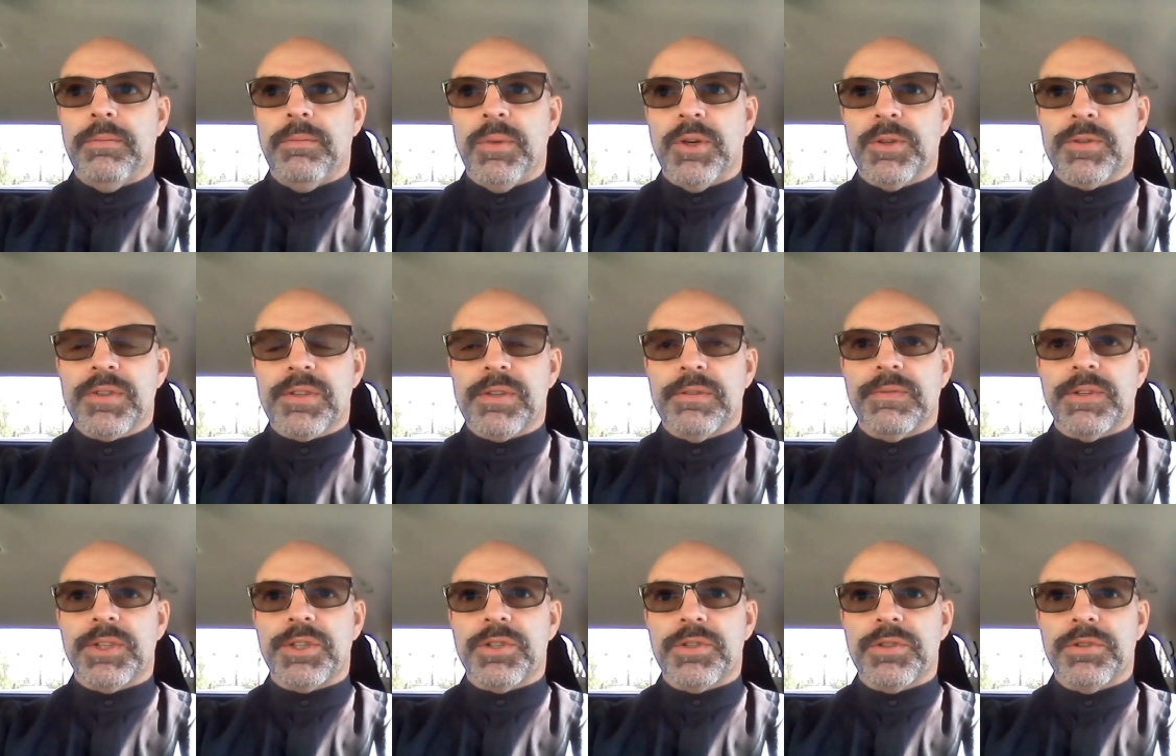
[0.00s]
most
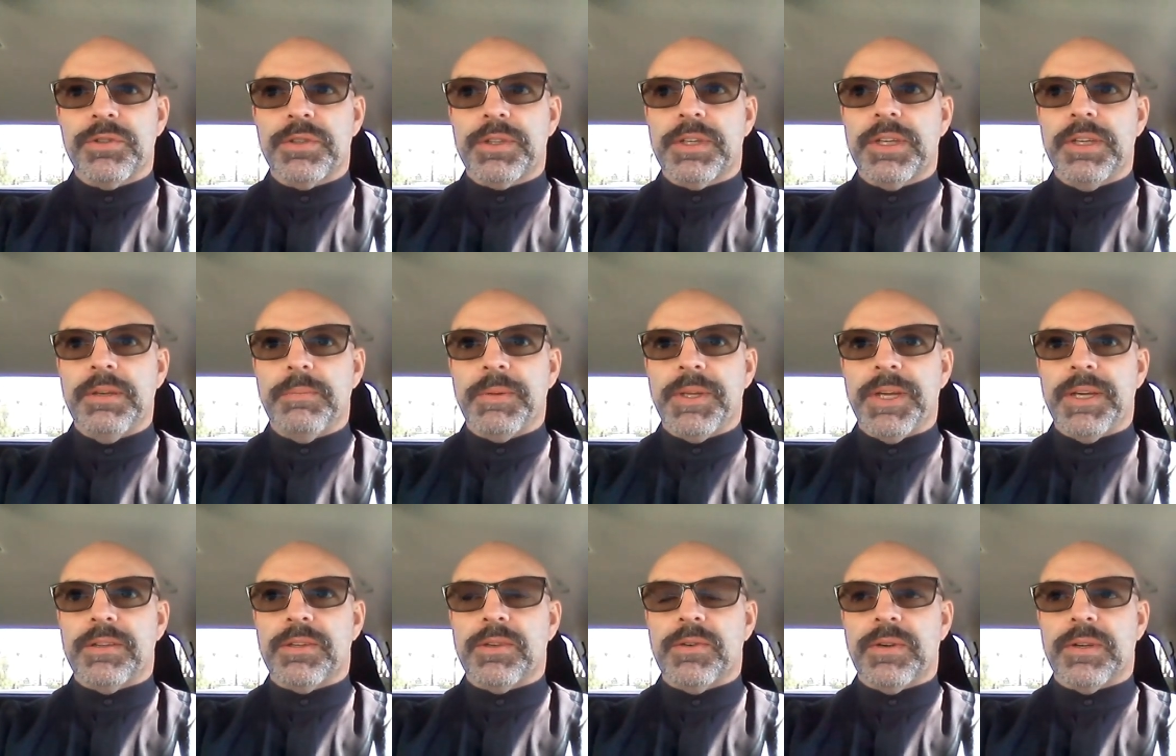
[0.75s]
of us should keep
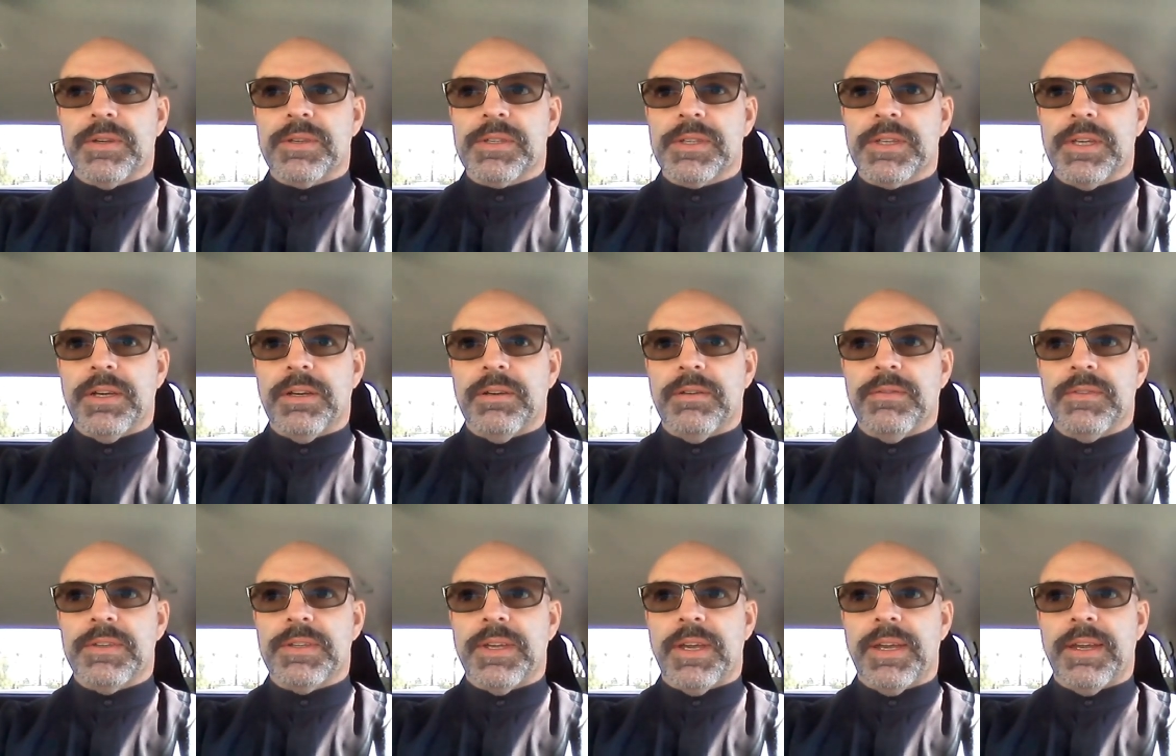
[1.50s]
that to
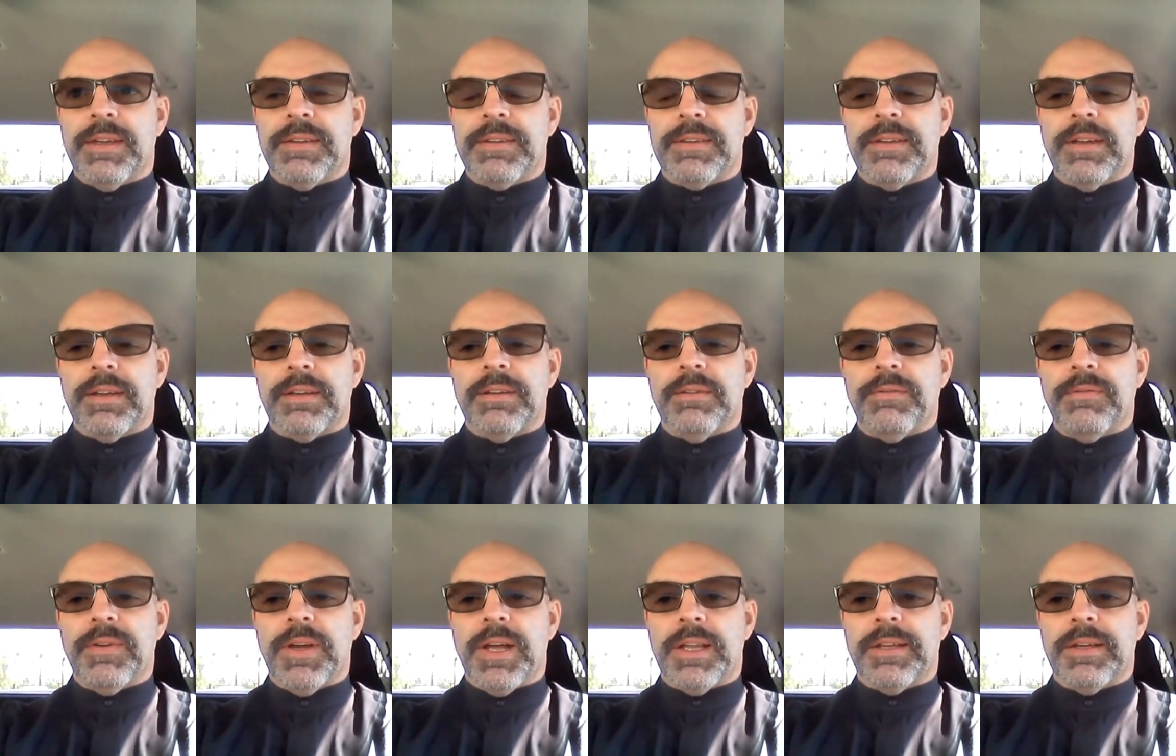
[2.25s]
ourselves as they
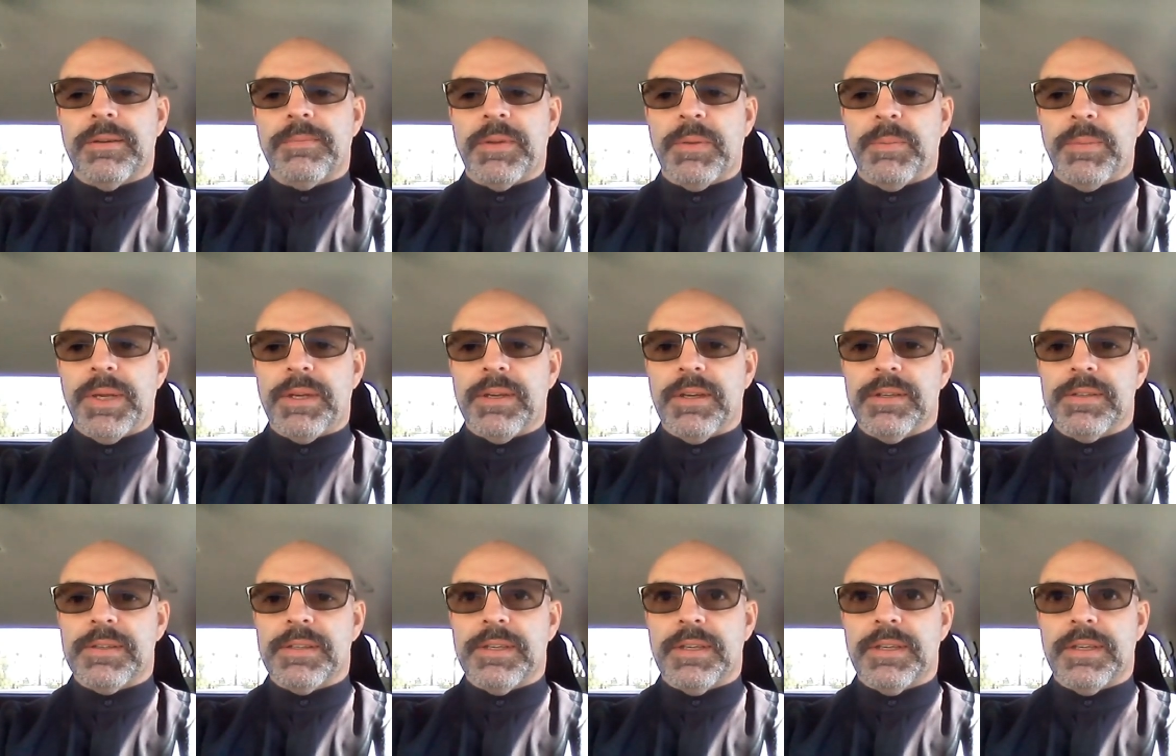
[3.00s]
develop,
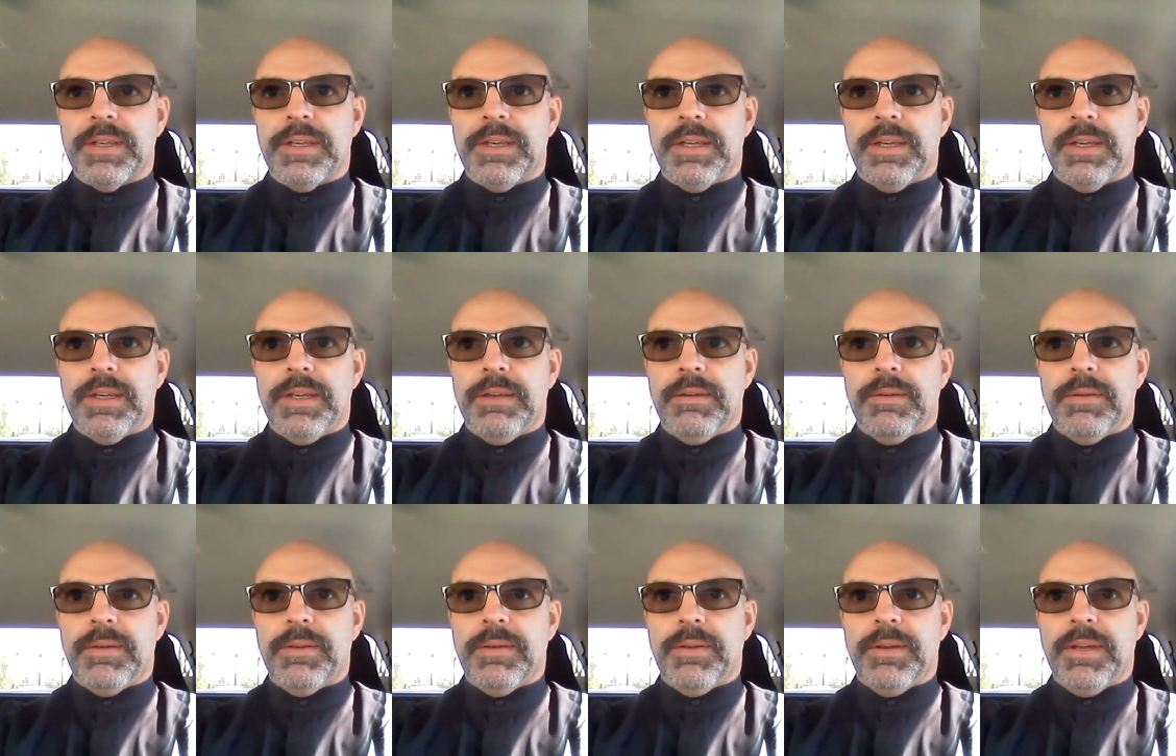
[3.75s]
because it,
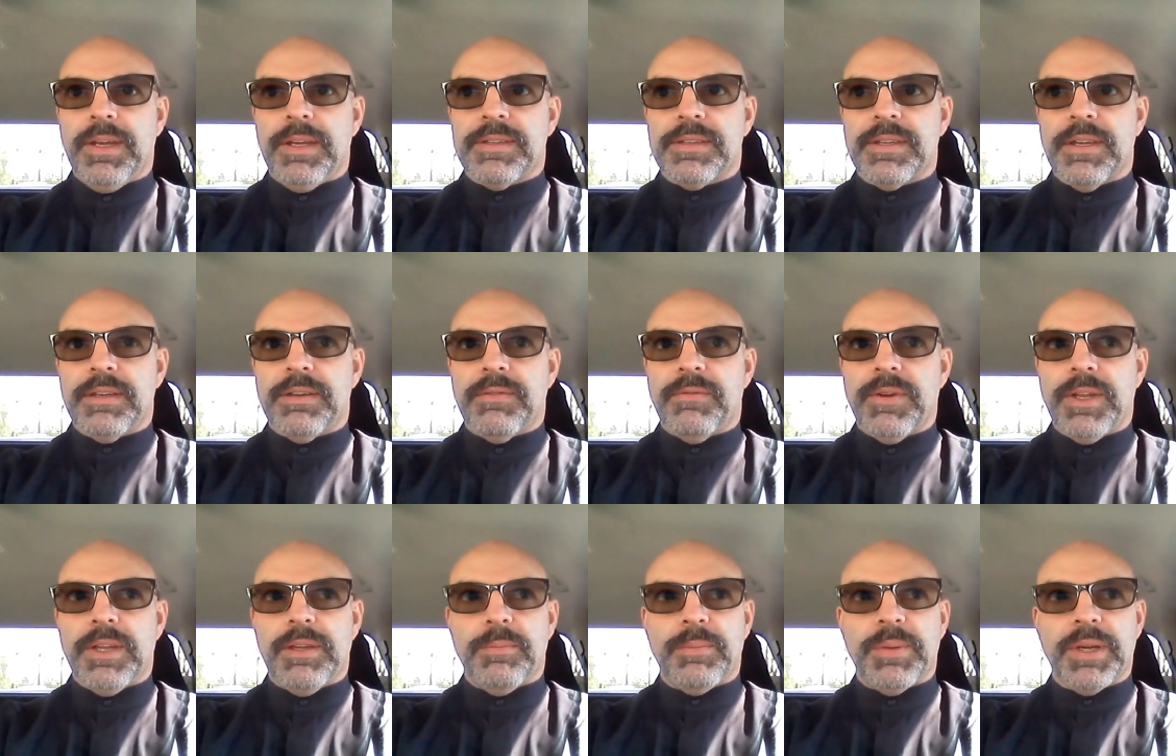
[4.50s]
it, as they
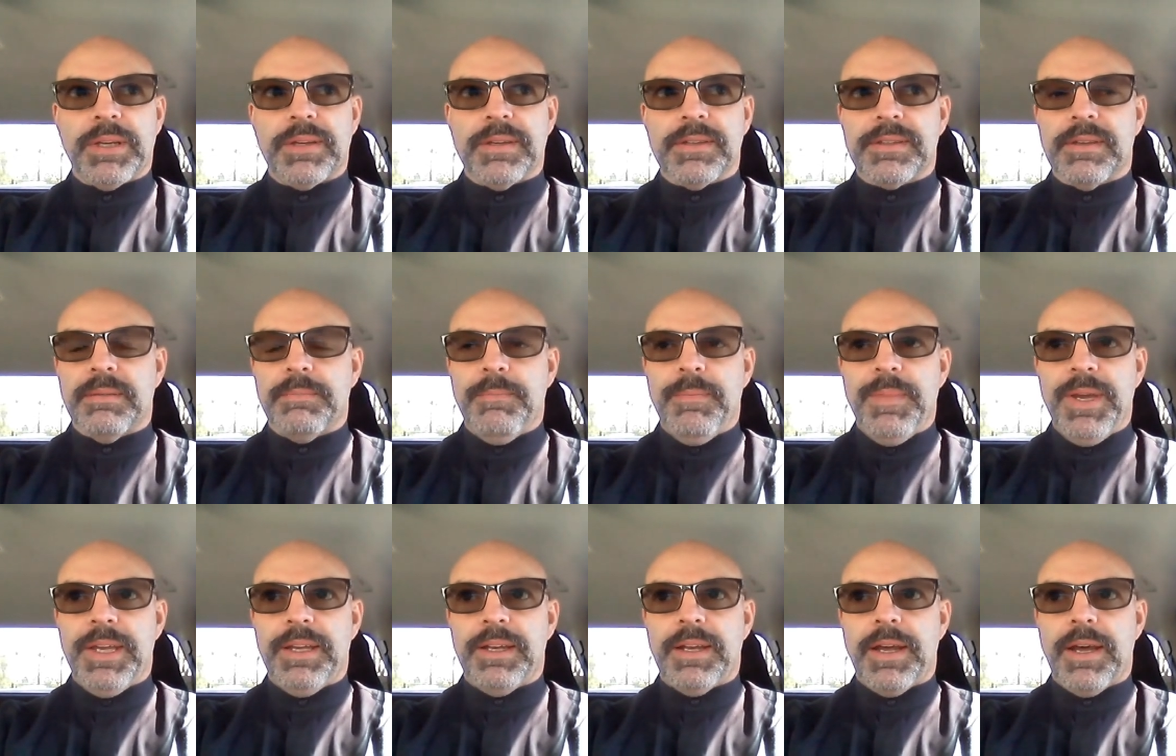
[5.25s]
develop, because it
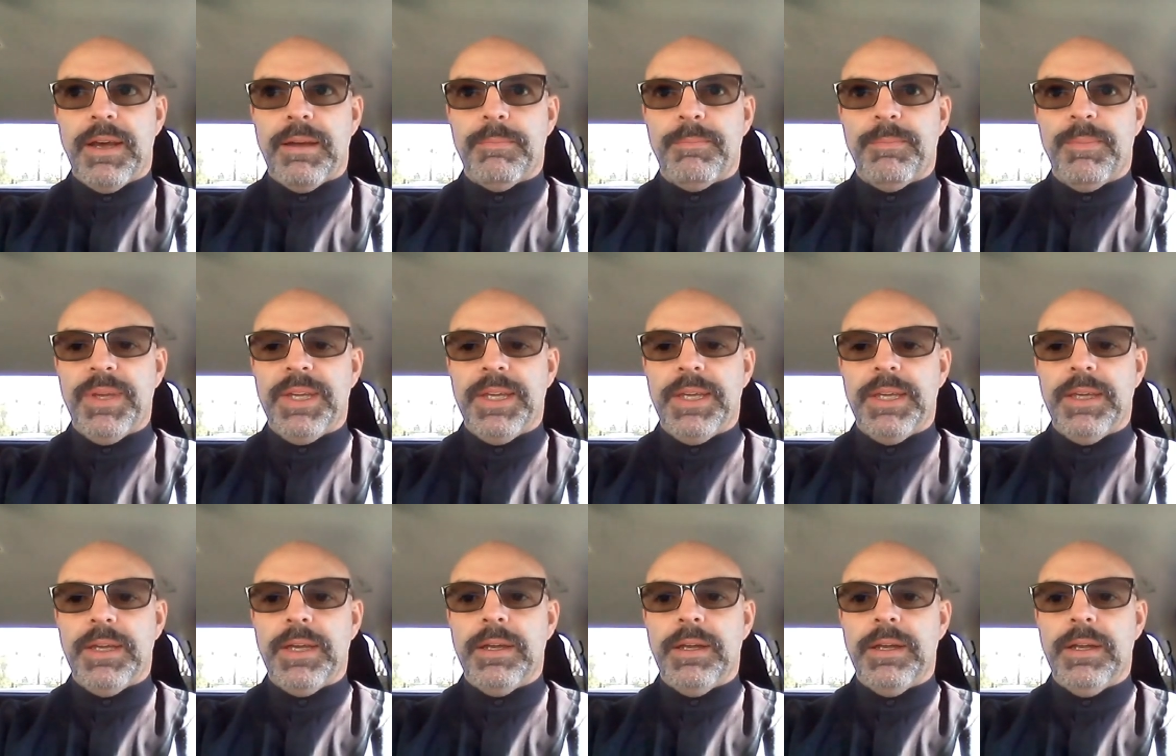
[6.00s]
may not
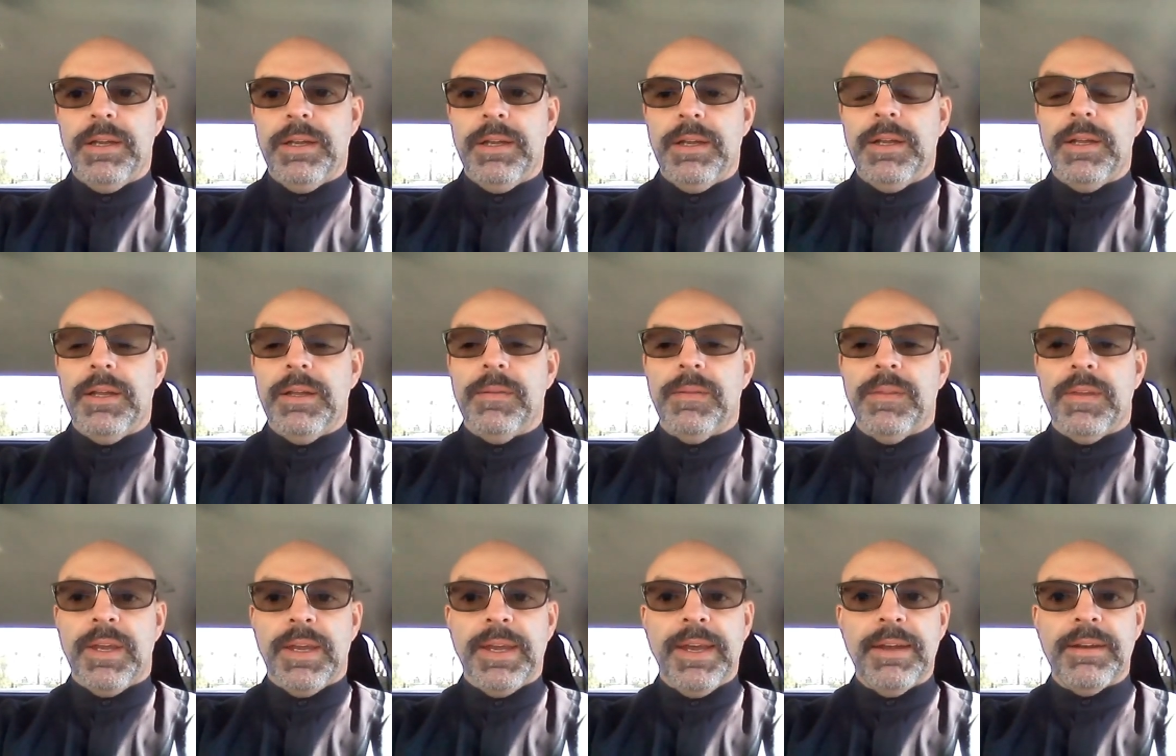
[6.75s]
be
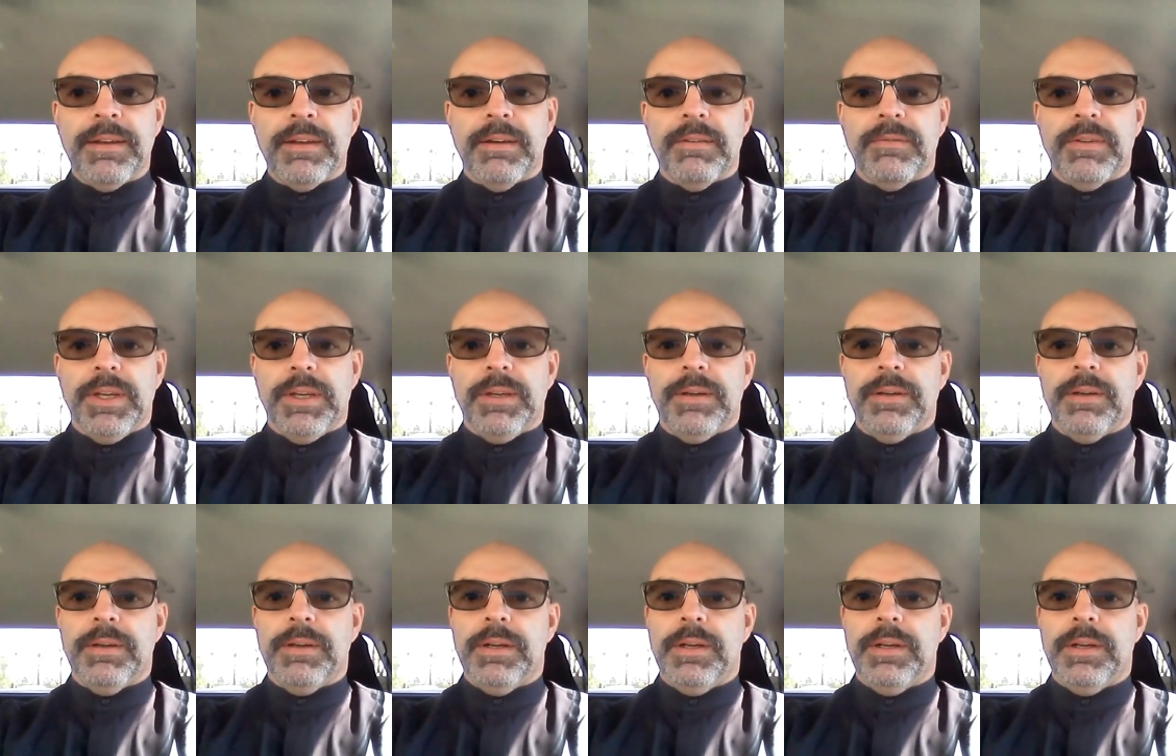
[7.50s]
the end of it.